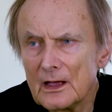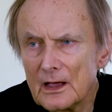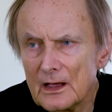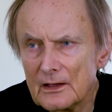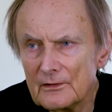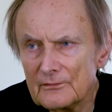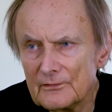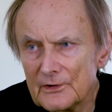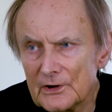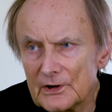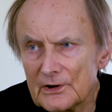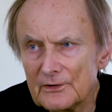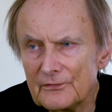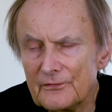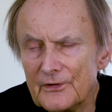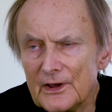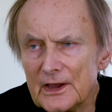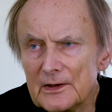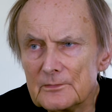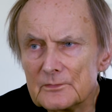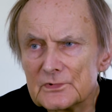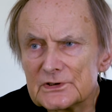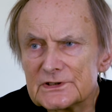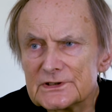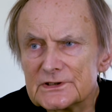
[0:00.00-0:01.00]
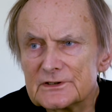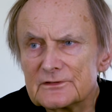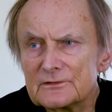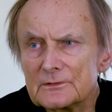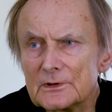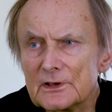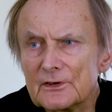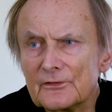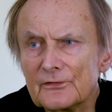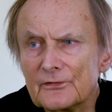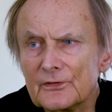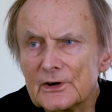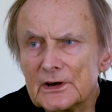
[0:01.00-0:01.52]
a very famous
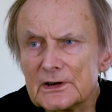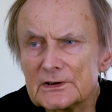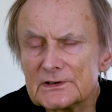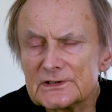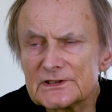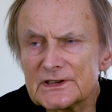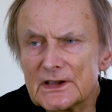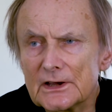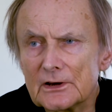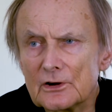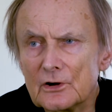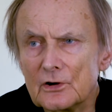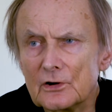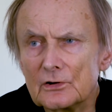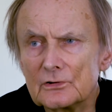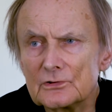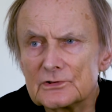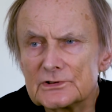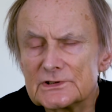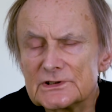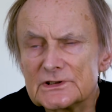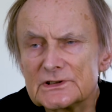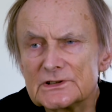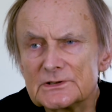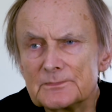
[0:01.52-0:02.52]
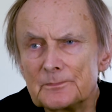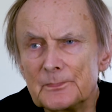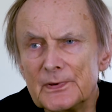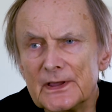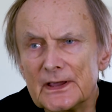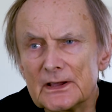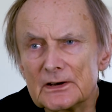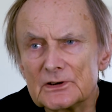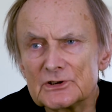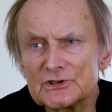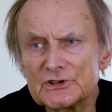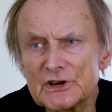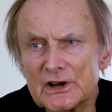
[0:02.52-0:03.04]
French psychologist,
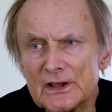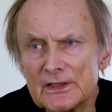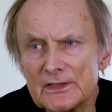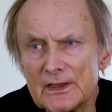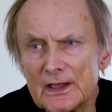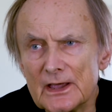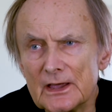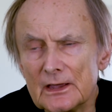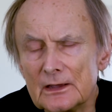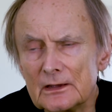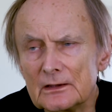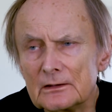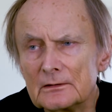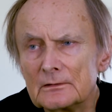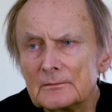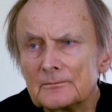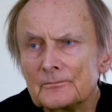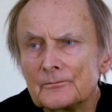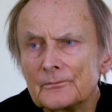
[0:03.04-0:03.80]
Pierre Janet,